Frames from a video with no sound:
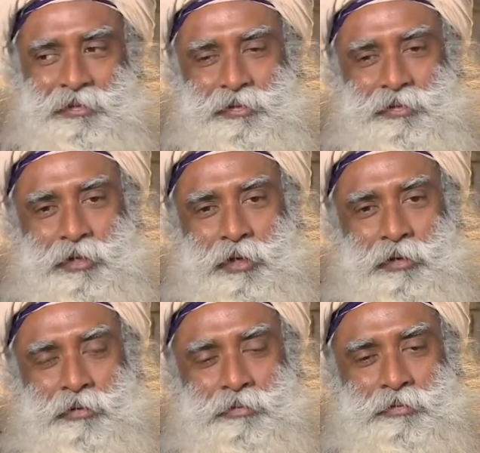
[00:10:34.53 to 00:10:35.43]

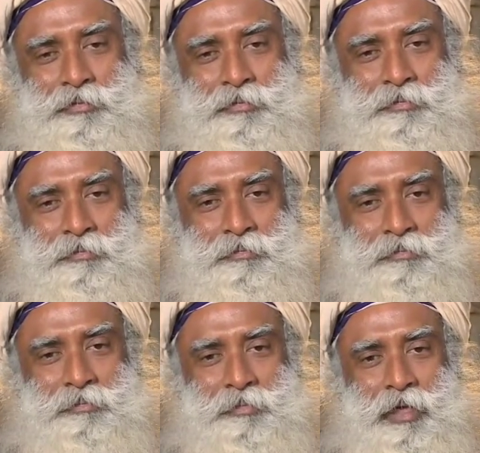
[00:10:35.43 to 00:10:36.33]
So,
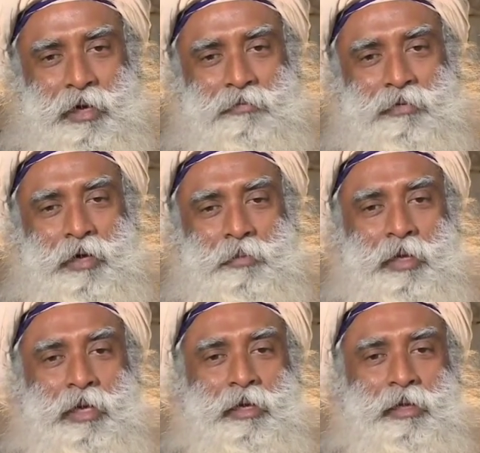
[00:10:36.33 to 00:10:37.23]
how far
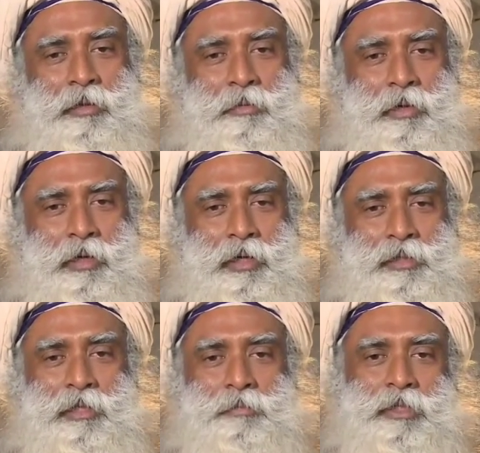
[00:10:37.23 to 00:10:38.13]
we get in the world are
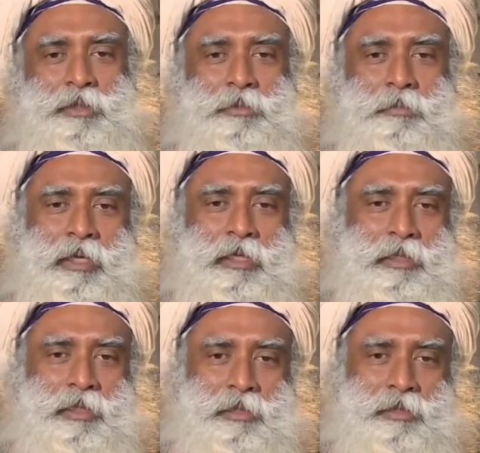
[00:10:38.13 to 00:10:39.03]
subject to many
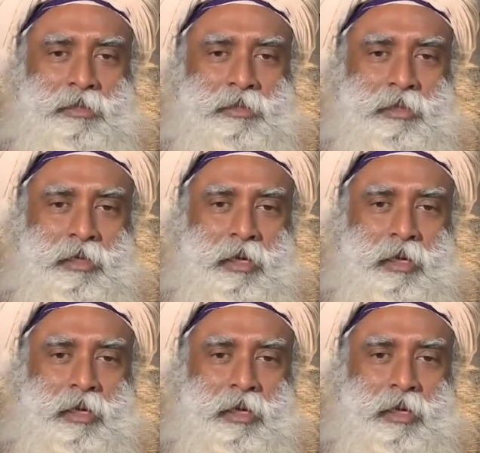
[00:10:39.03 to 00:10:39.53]
things.